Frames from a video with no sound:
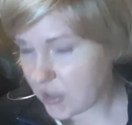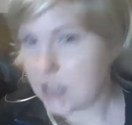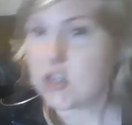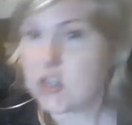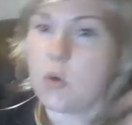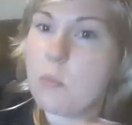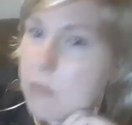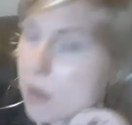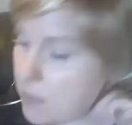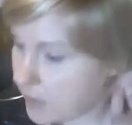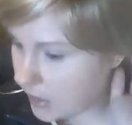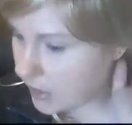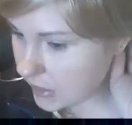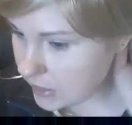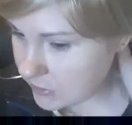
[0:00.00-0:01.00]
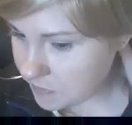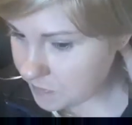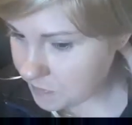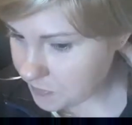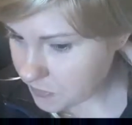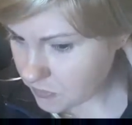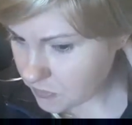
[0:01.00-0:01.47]
They don't mimic.
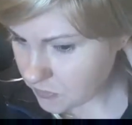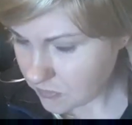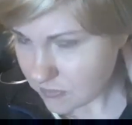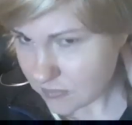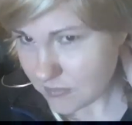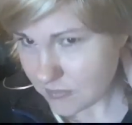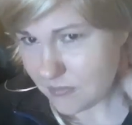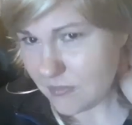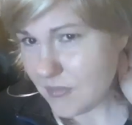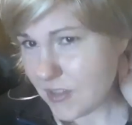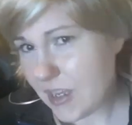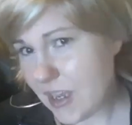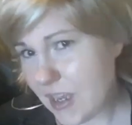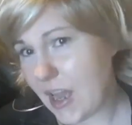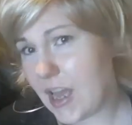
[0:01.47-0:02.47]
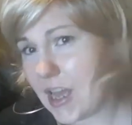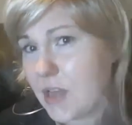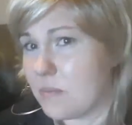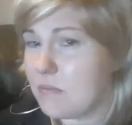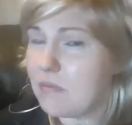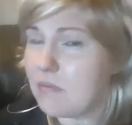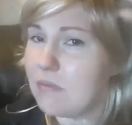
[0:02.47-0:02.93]

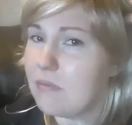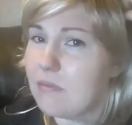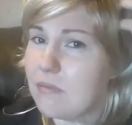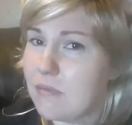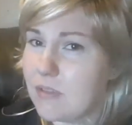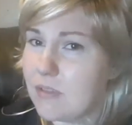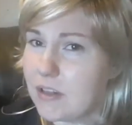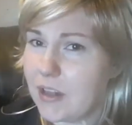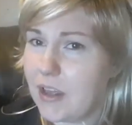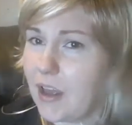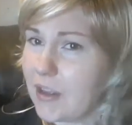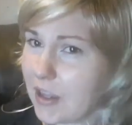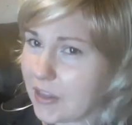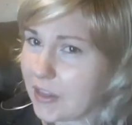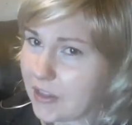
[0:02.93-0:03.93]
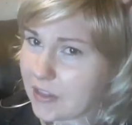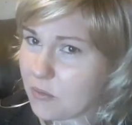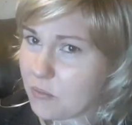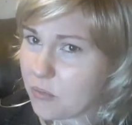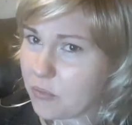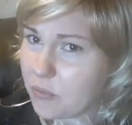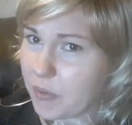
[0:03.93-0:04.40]
I think
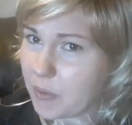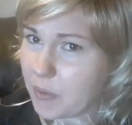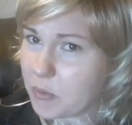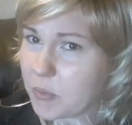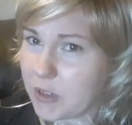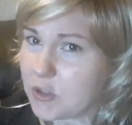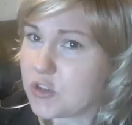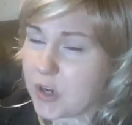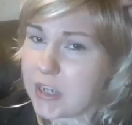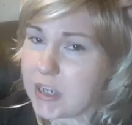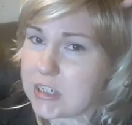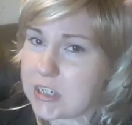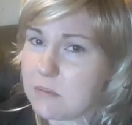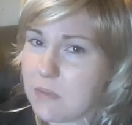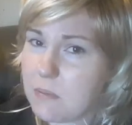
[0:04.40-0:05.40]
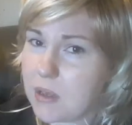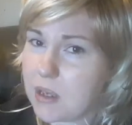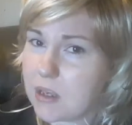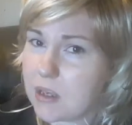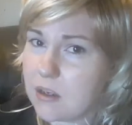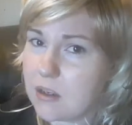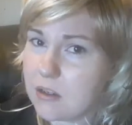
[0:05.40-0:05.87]
they probably are trying to
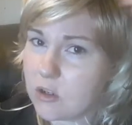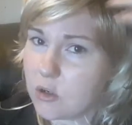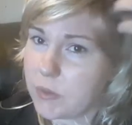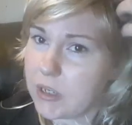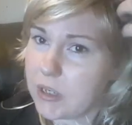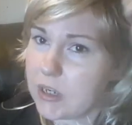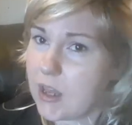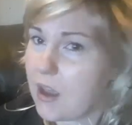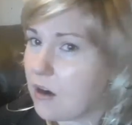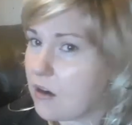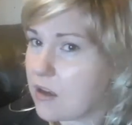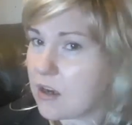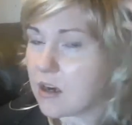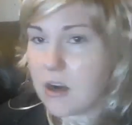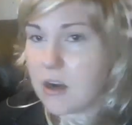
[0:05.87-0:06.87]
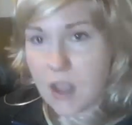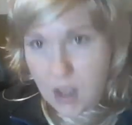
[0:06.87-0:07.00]
mimic European hair here.